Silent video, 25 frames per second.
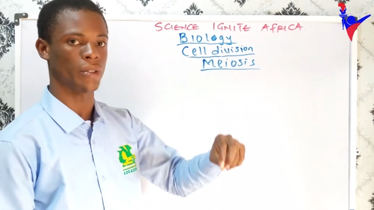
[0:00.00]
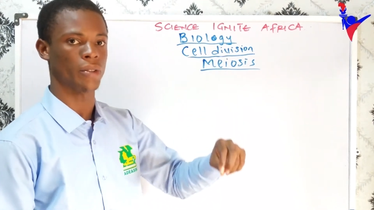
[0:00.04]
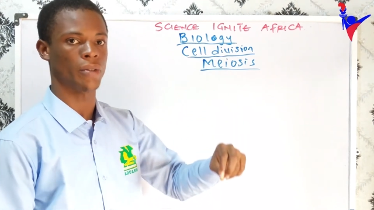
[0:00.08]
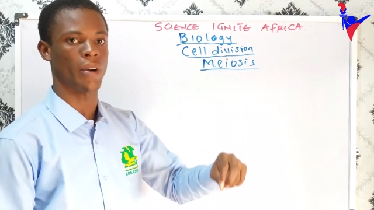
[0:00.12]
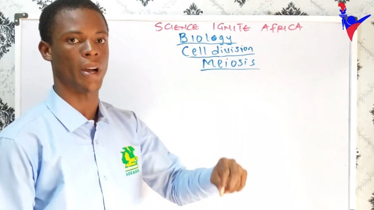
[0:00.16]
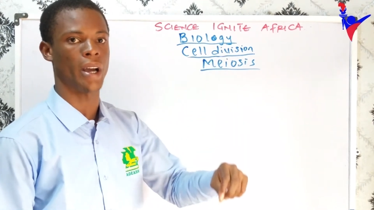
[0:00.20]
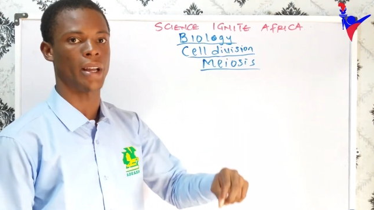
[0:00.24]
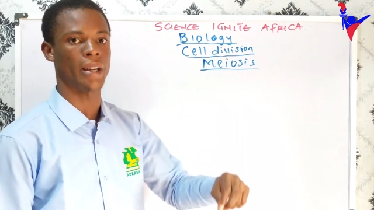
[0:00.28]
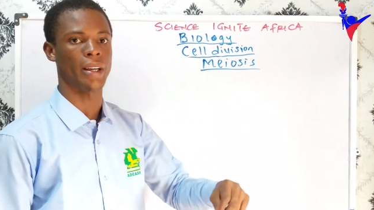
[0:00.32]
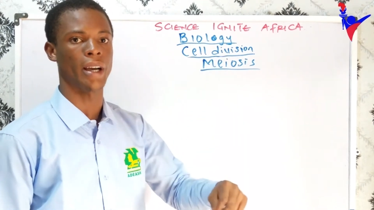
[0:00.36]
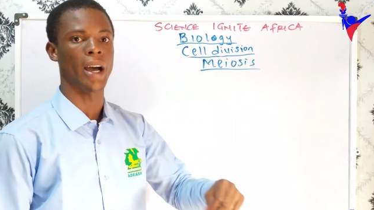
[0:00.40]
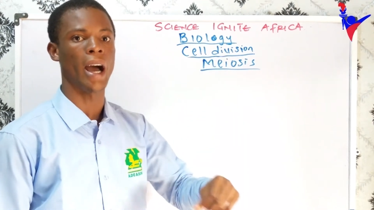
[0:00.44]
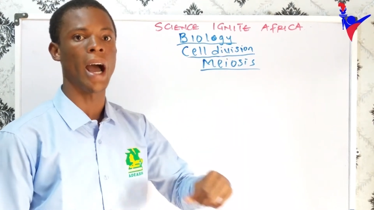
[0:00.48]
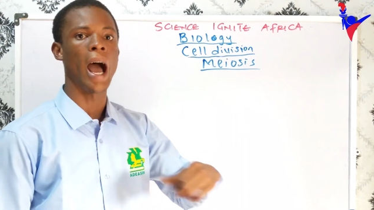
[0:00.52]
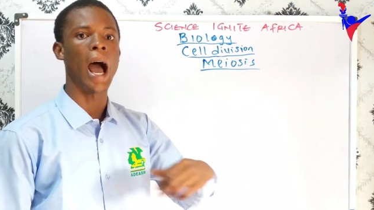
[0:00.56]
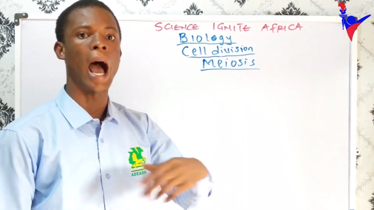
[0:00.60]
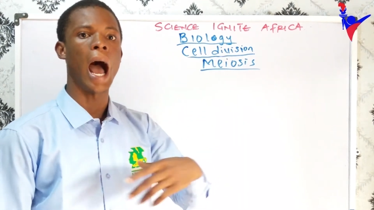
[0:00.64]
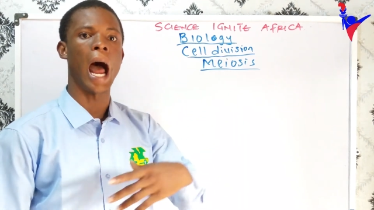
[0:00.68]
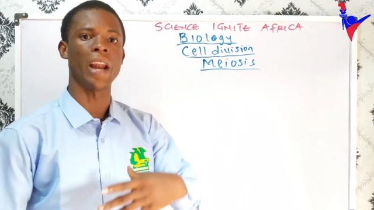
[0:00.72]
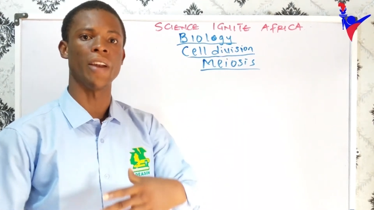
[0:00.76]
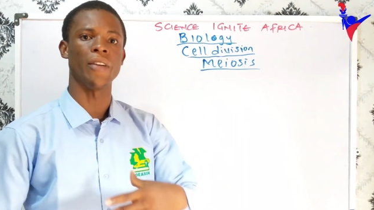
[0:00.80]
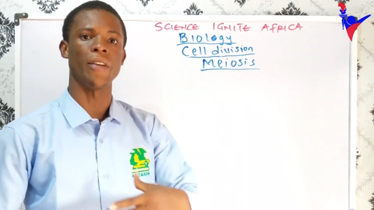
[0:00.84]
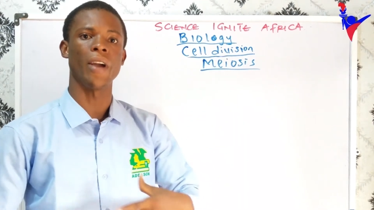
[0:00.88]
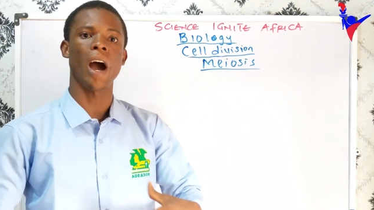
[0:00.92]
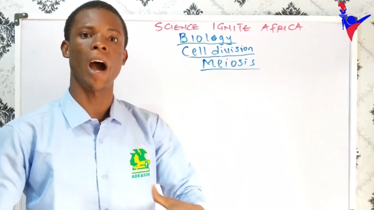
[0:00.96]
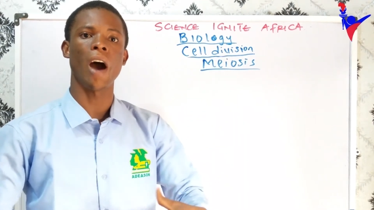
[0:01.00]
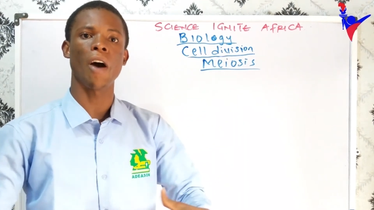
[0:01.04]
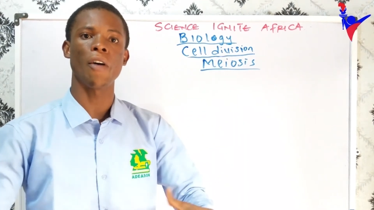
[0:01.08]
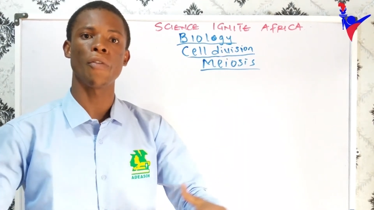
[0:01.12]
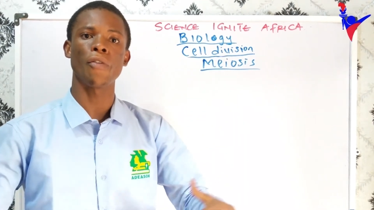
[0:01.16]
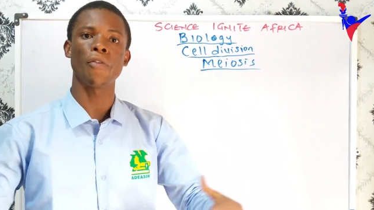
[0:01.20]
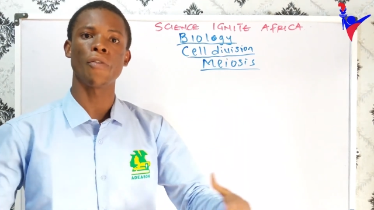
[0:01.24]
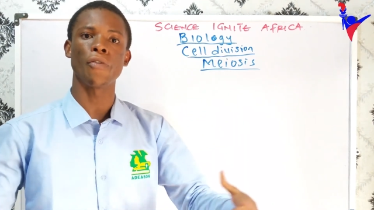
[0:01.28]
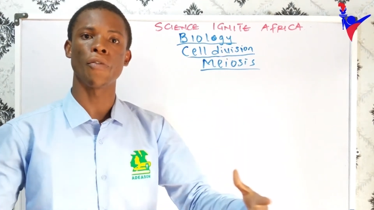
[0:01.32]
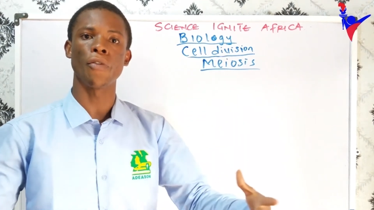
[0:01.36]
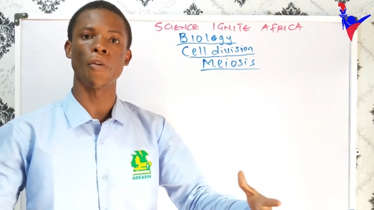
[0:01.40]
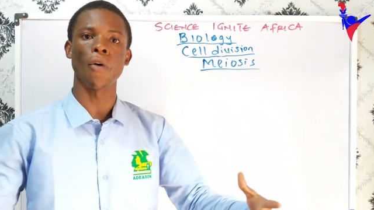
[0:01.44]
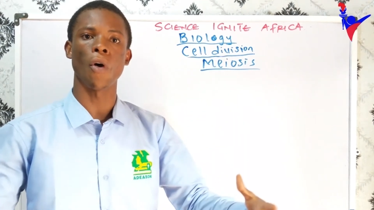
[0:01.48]
and you
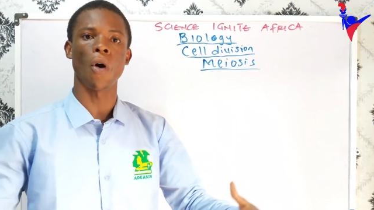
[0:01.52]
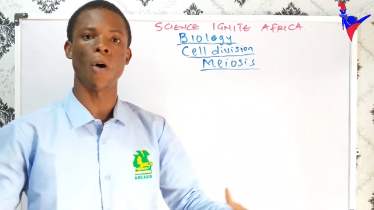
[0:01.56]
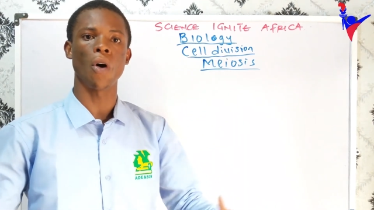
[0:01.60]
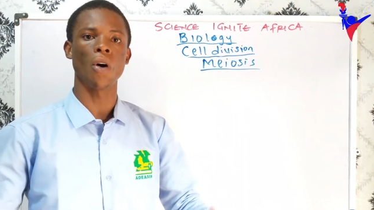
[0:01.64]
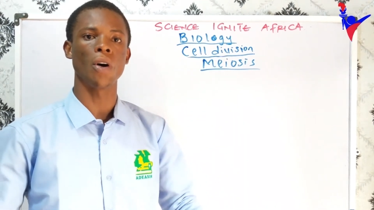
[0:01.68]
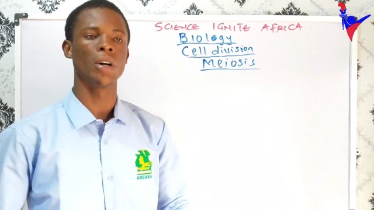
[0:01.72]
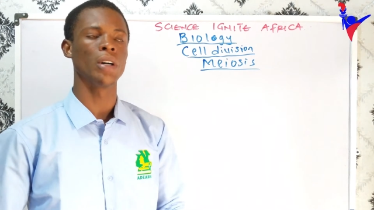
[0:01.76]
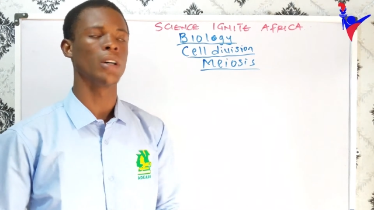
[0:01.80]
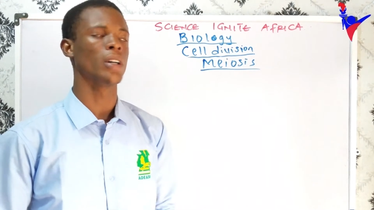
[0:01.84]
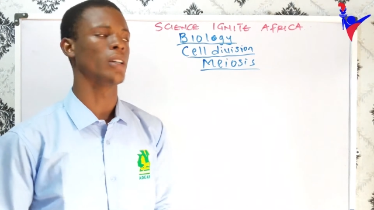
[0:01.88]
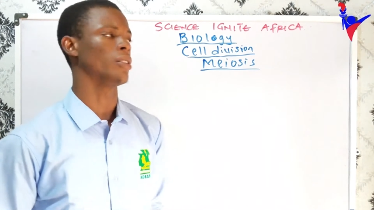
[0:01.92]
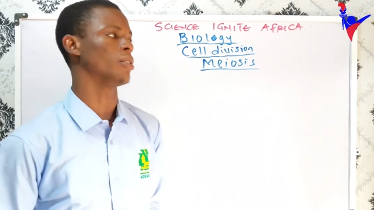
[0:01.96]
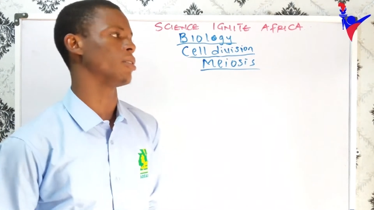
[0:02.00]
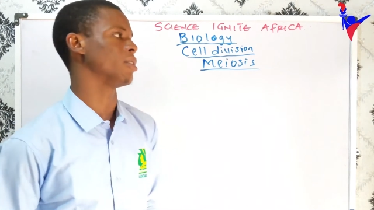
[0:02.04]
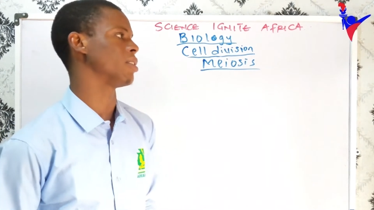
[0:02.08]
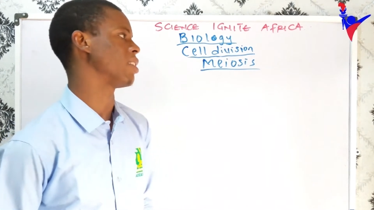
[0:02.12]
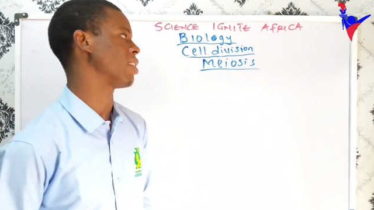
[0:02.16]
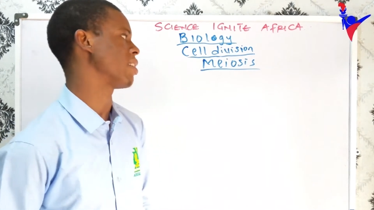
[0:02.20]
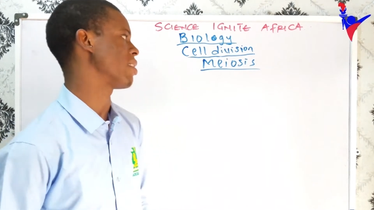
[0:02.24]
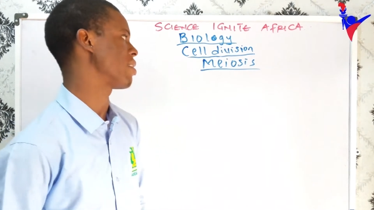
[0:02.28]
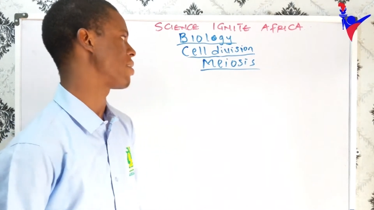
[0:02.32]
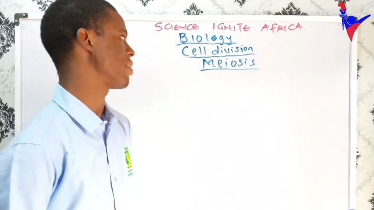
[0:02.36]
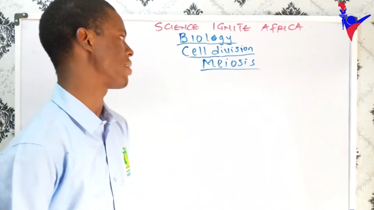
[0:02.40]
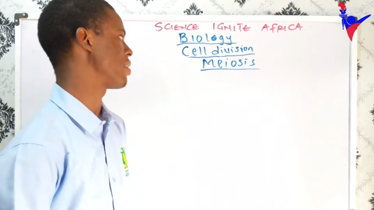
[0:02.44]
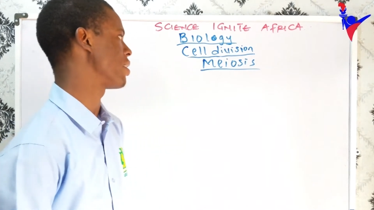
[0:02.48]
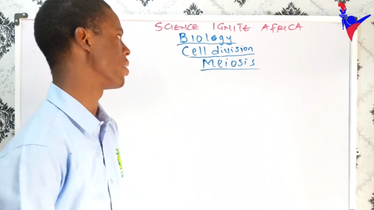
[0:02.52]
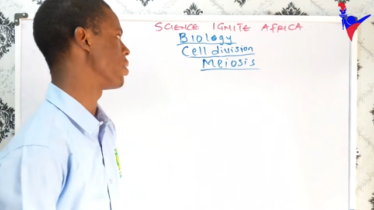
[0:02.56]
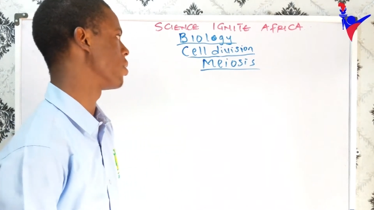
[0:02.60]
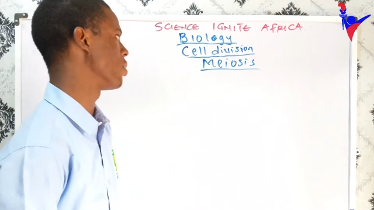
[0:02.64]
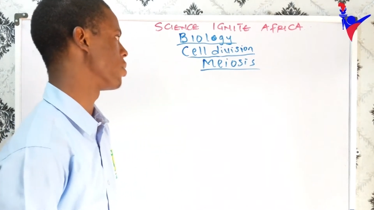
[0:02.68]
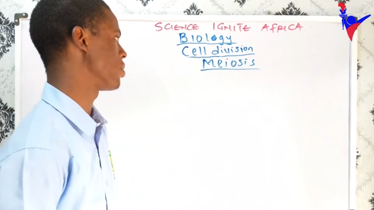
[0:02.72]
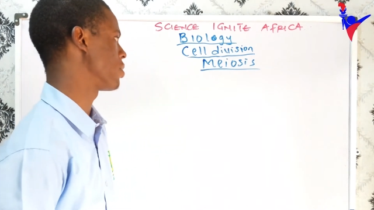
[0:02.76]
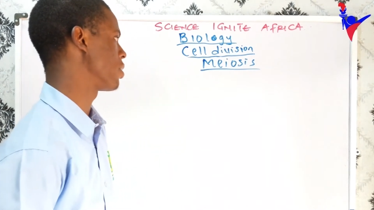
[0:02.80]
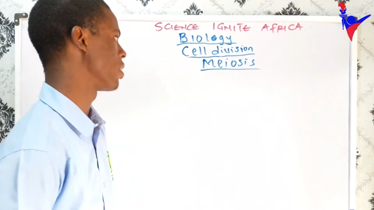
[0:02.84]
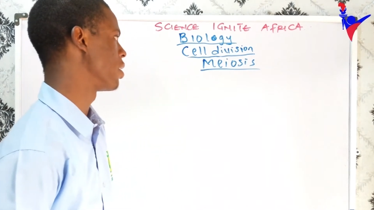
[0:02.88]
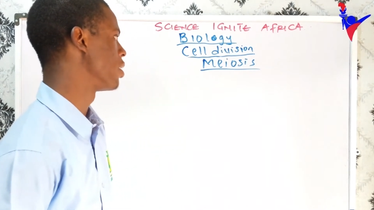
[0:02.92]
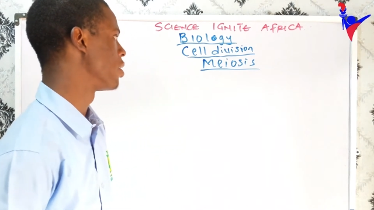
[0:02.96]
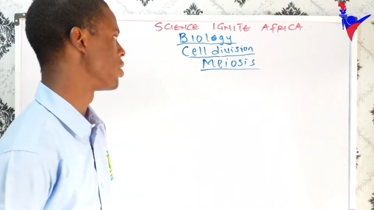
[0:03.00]
have 4 daughter
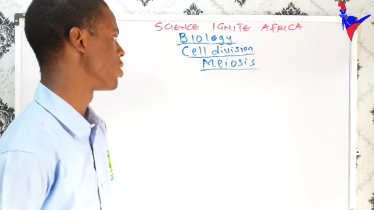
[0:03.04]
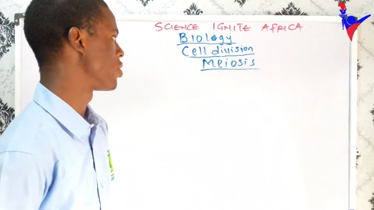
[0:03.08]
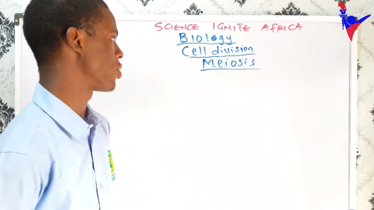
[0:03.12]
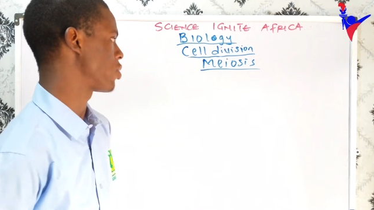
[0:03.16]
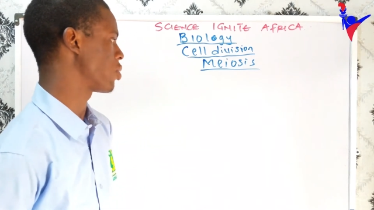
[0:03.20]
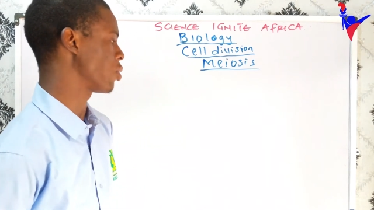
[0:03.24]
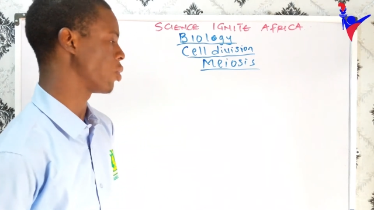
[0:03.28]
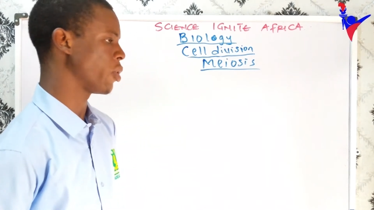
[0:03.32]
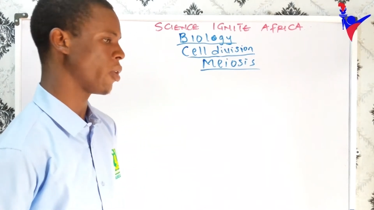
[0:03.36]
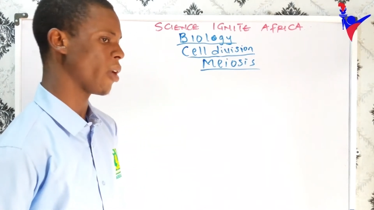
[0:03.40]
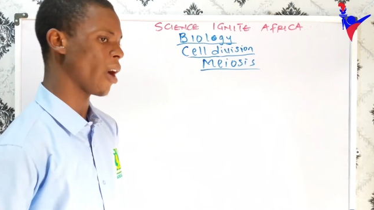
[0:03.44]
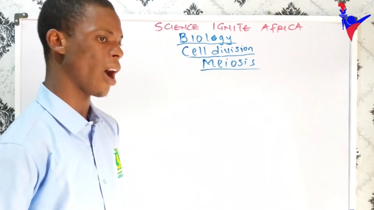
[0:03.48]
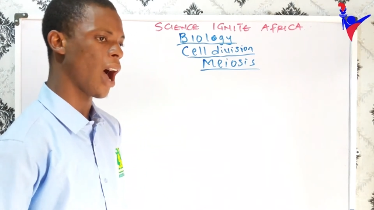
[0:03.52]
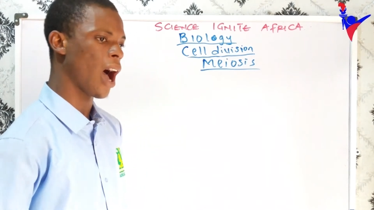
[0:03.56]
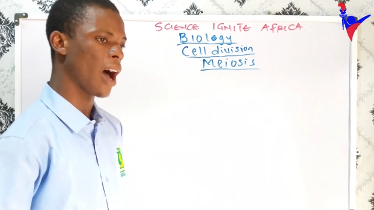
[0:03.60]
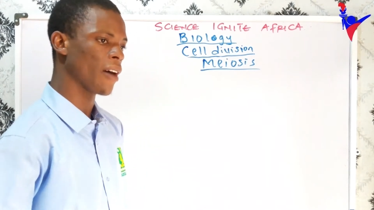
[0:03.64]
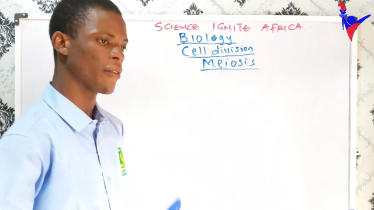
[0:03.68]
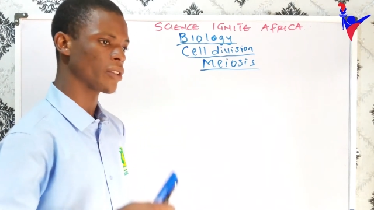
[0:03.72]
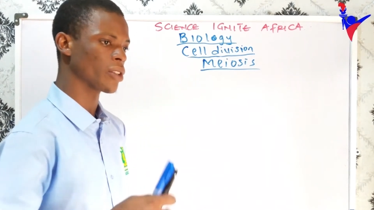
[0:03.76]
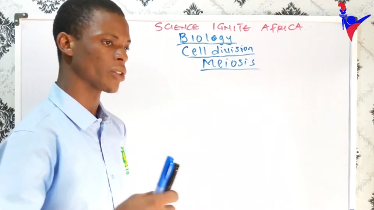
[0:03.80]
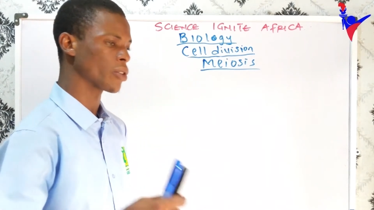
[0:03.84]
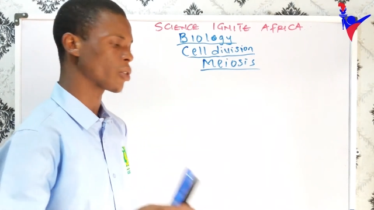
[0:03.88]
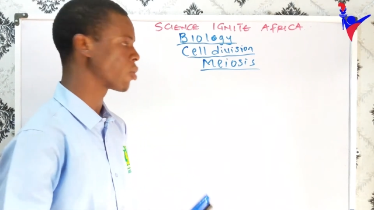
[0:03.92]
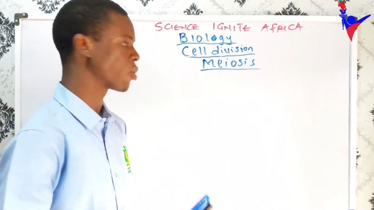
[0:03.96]
cells. So you have the